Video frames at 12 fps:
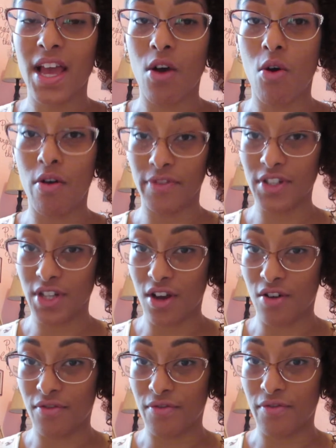off the
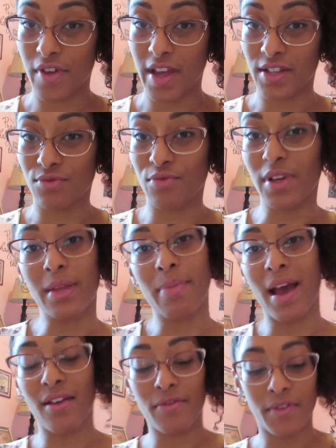shelf is really
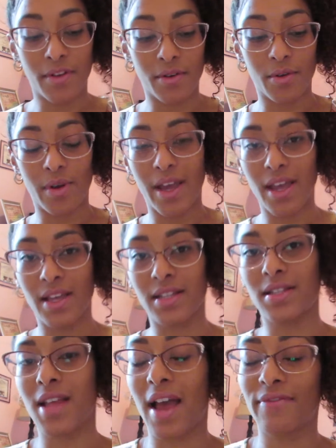bad for you.
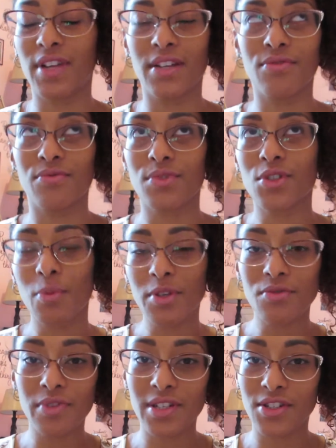I've done so
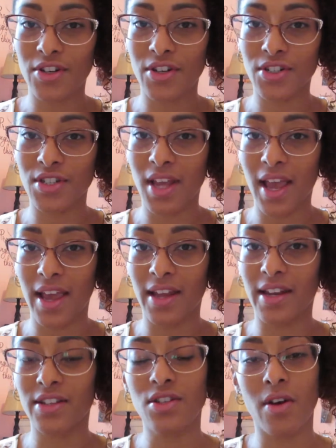much research, and
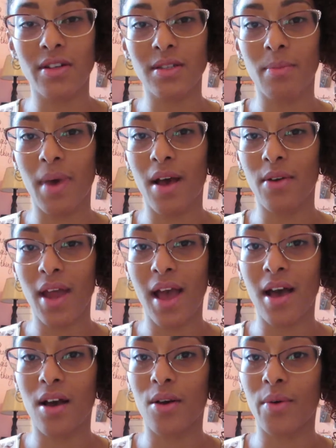it talks about
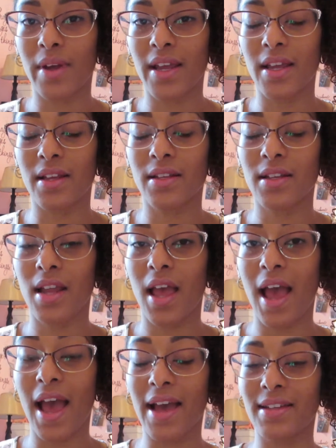how it
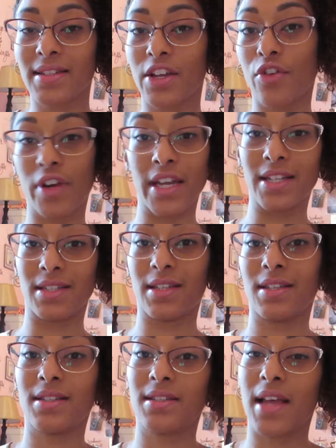has ingredients
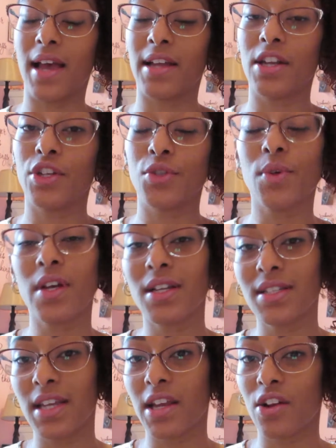that do
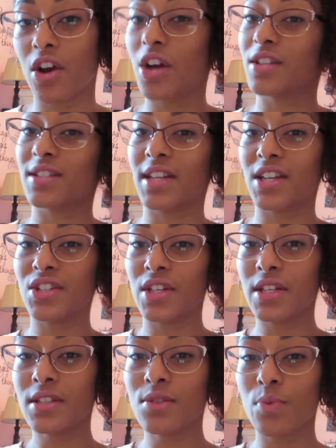contain
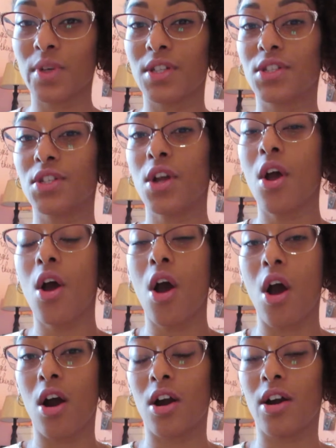carcinogens, which
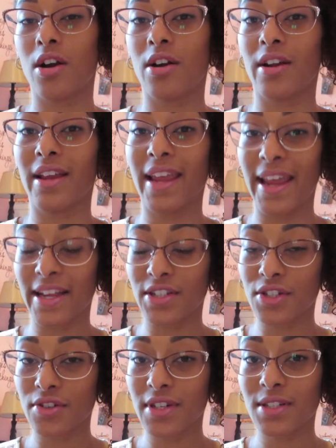are
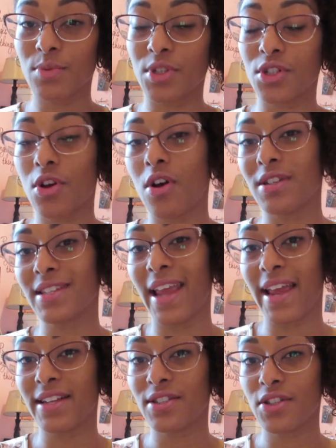cancerous, which cause
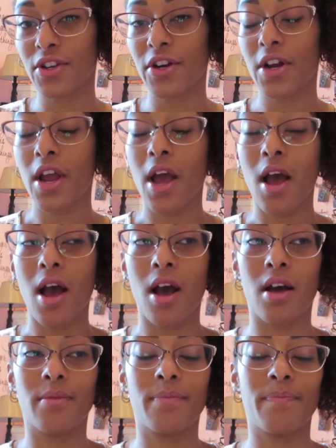cancer.
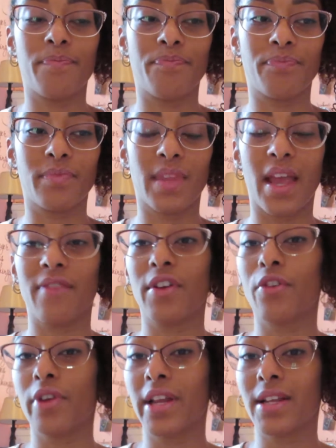They have
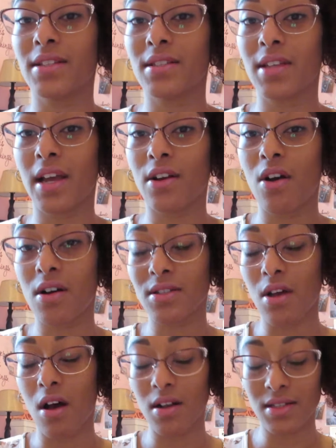ingredients that cause
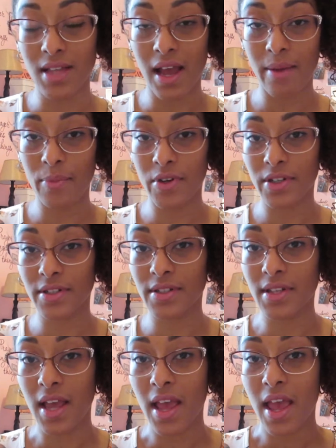
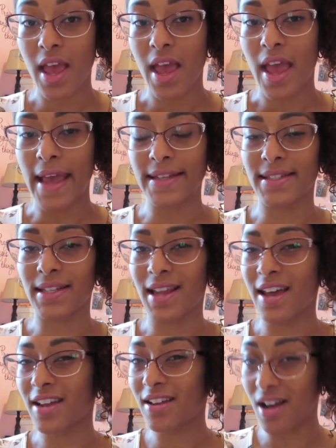Alzheimer's. It's a
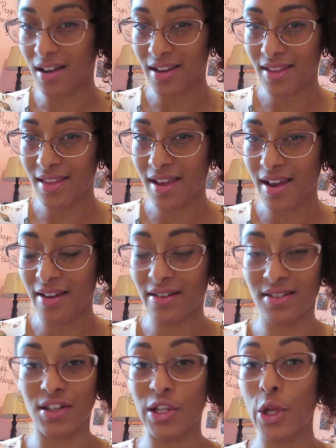lot of gunk in there.
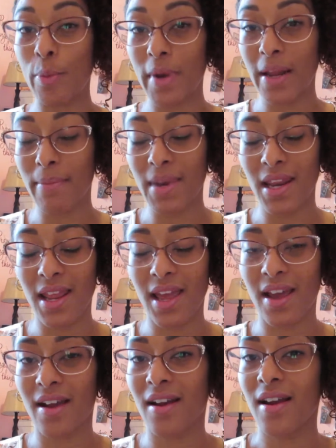There's aluminum in
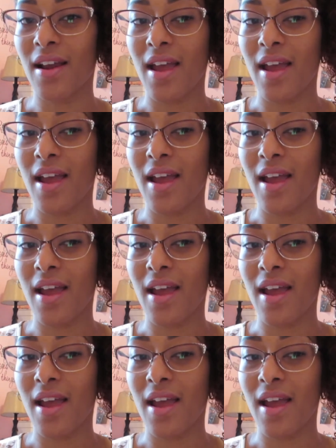there.